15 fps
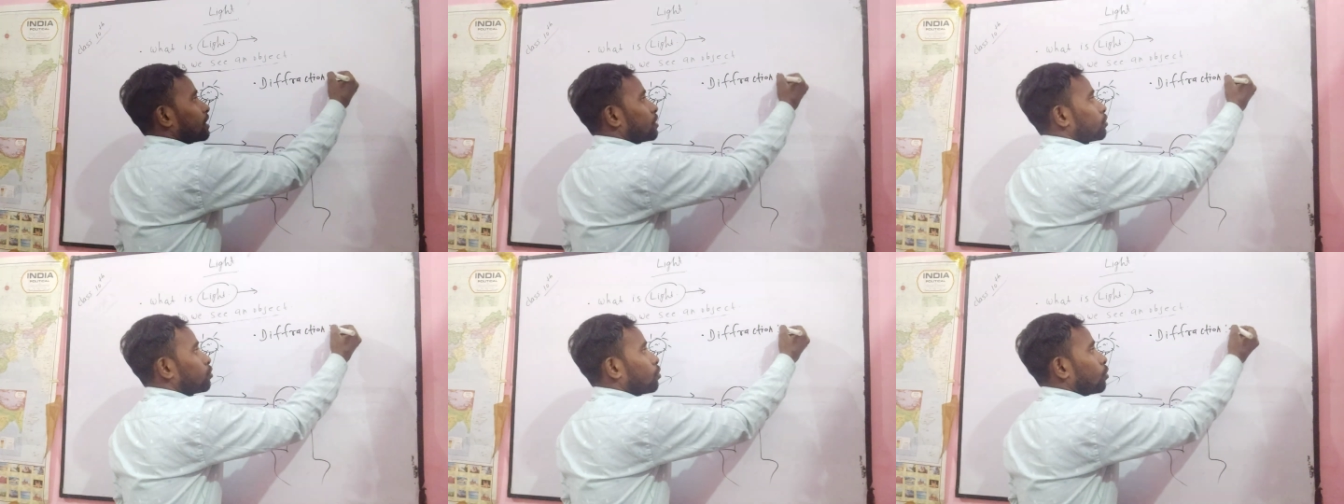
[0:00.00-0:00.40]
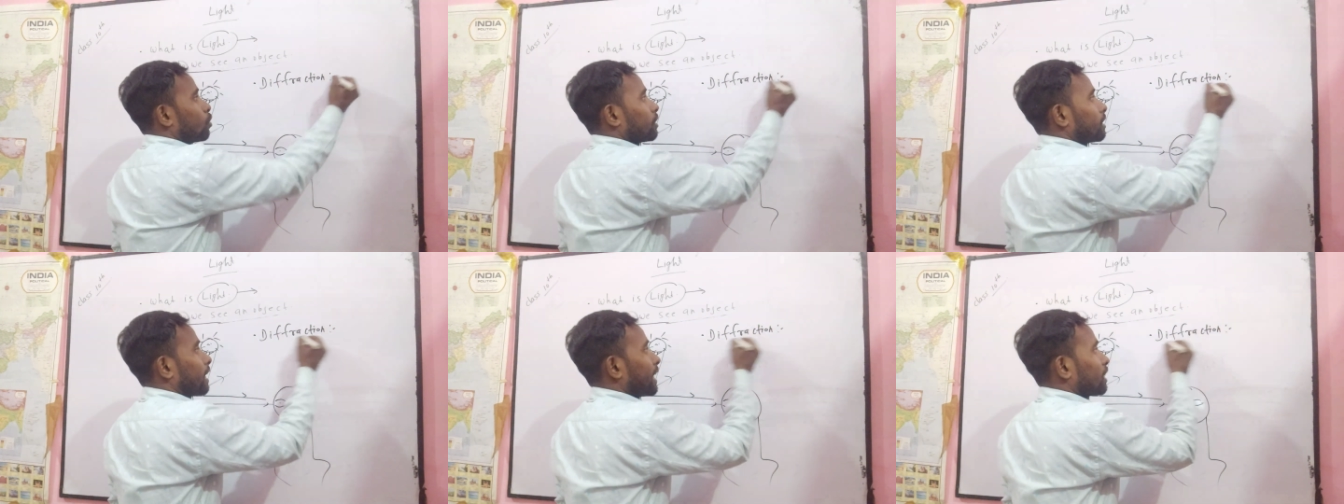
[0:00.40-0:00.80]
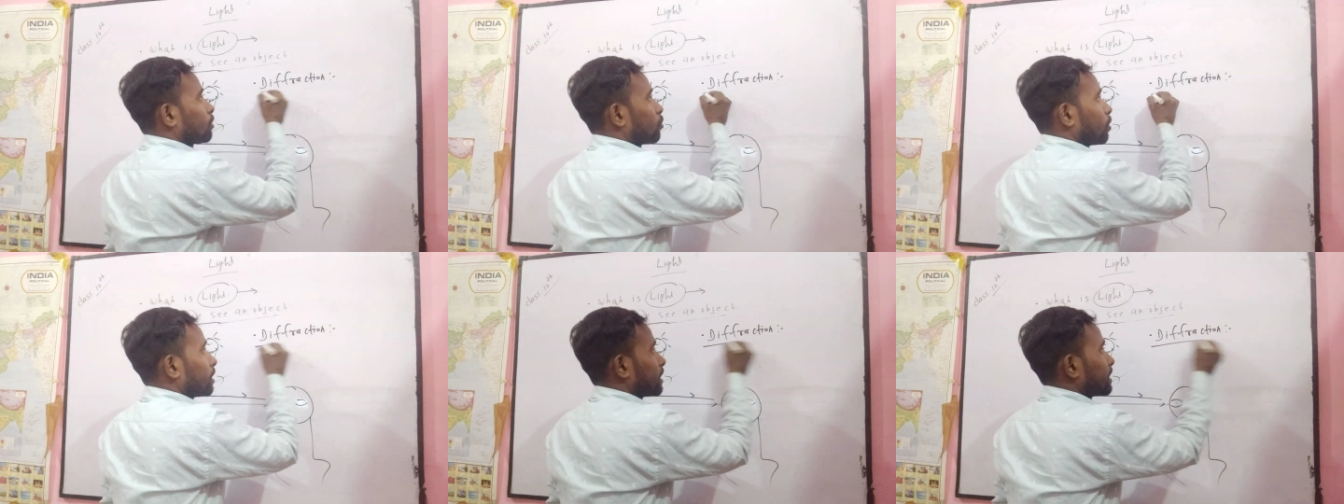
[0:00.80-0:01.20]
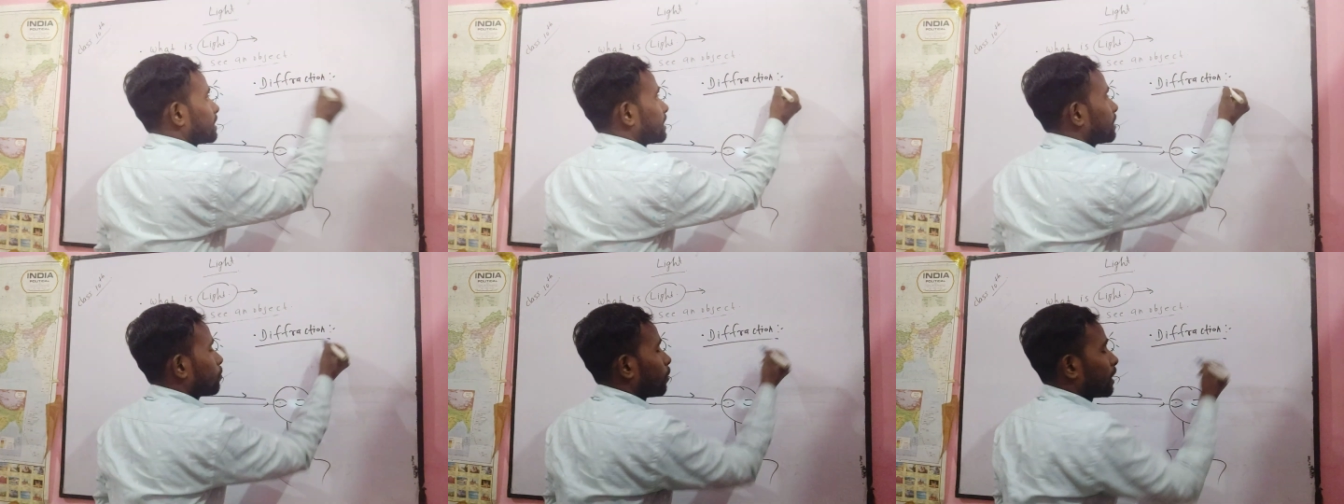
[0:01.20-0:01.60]
So try to
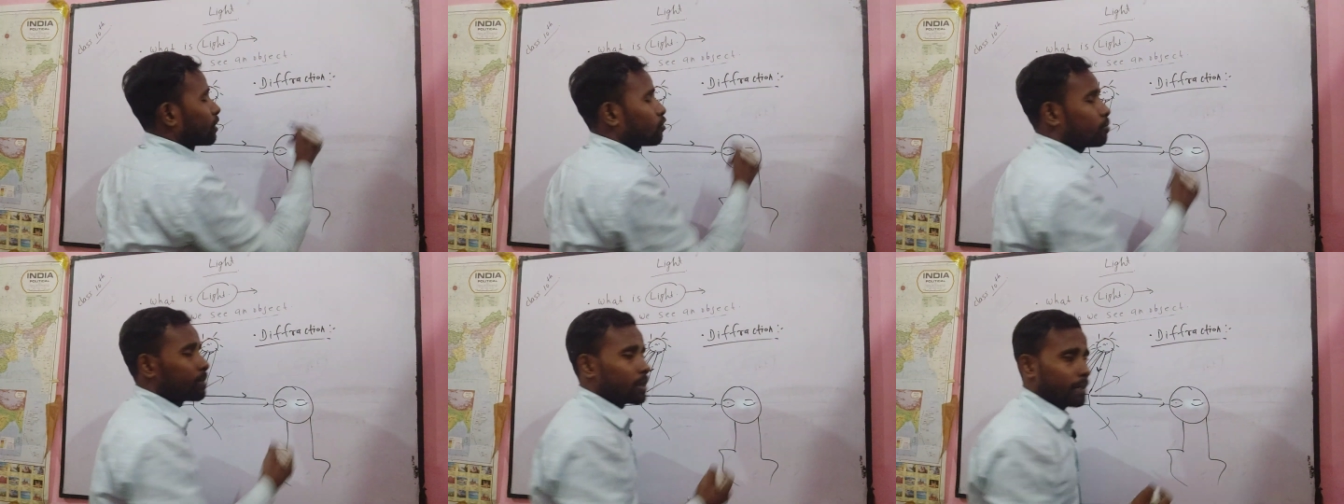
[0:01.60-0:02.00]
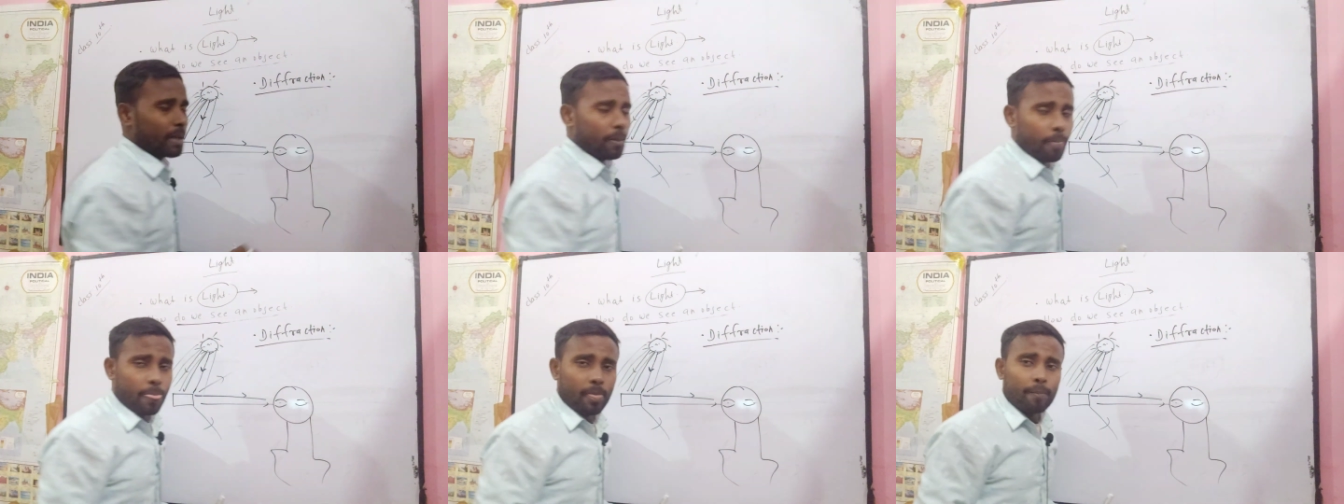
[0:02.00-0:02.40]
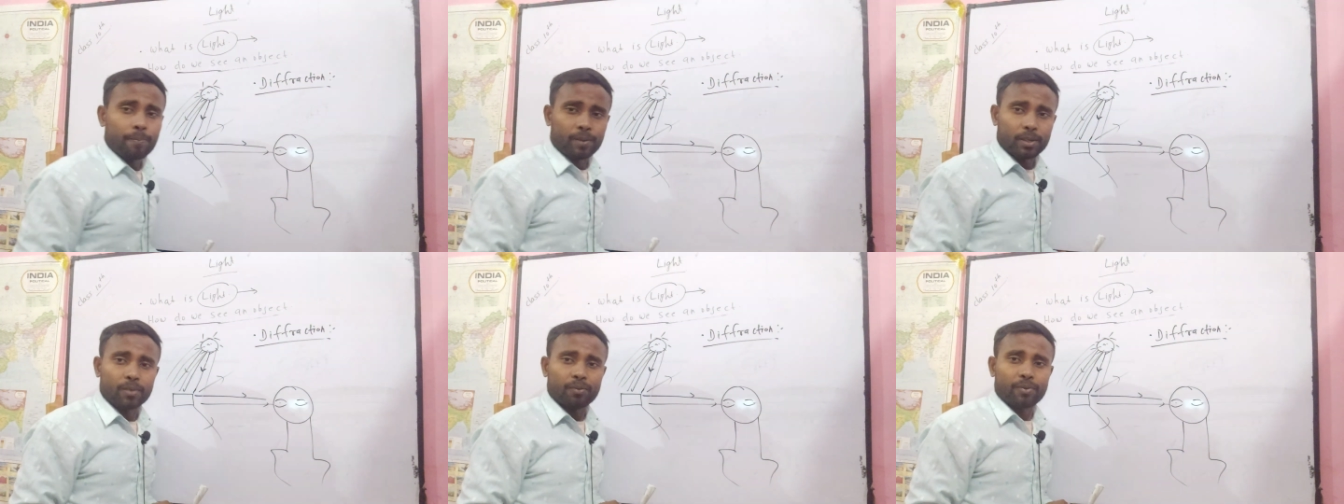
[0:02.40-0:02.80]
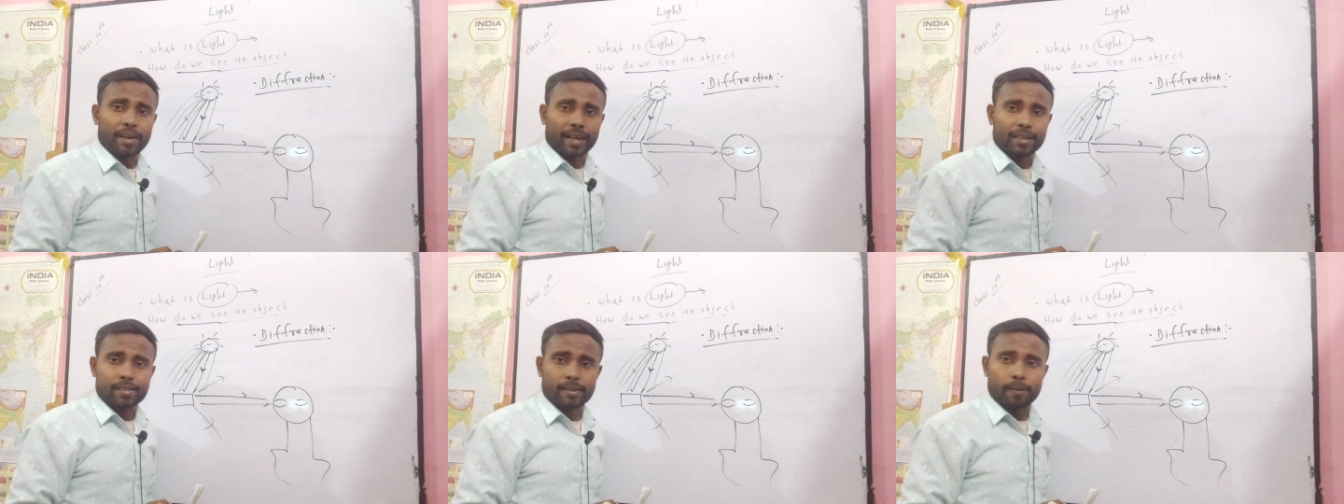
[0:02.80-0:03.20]
understand what you mean by
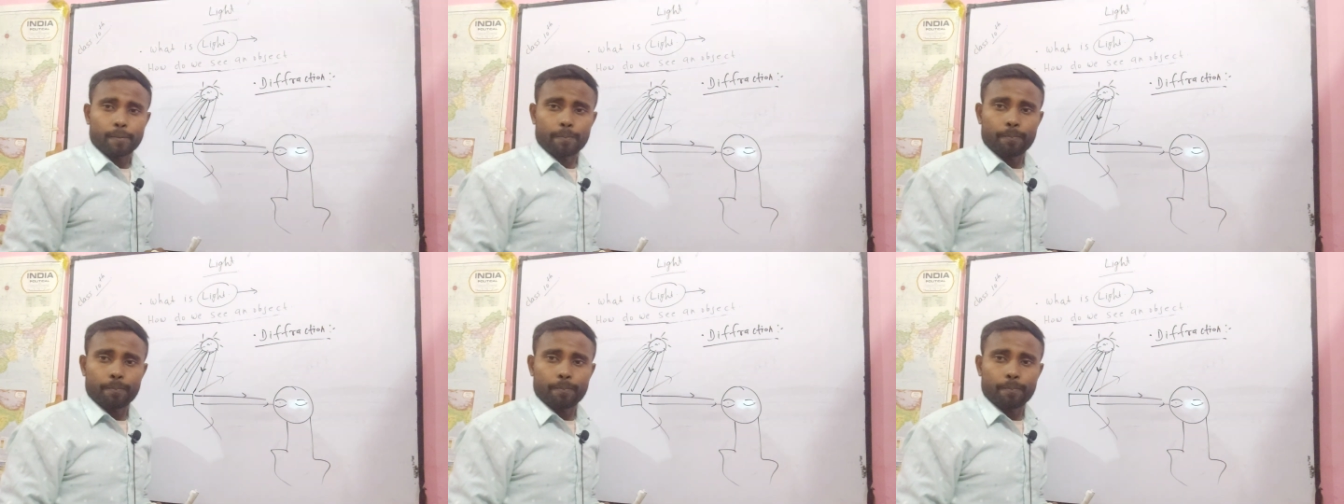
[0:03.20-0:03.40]
diffraction.